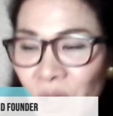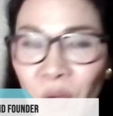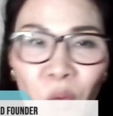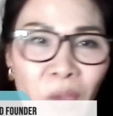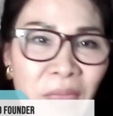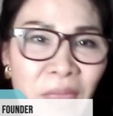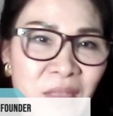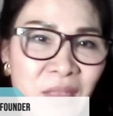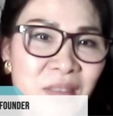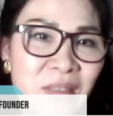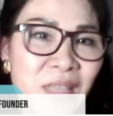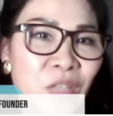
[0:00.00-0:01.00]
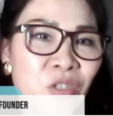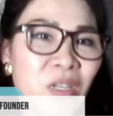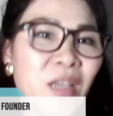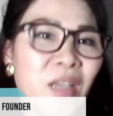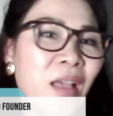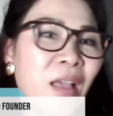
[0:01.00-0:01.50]
with such
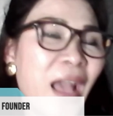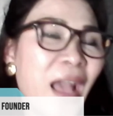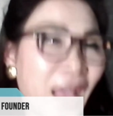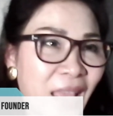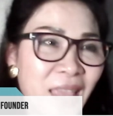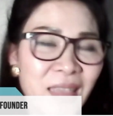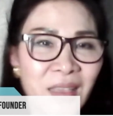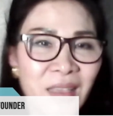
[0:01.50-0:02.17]
a high